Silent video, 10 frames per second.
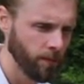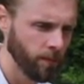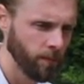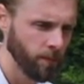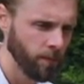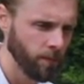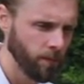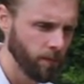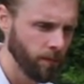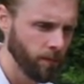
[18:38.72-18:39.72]

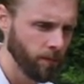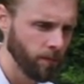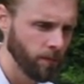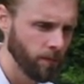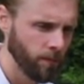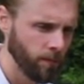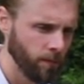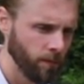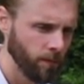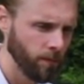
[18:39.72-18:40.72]

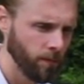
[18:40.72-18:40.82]
[no speech]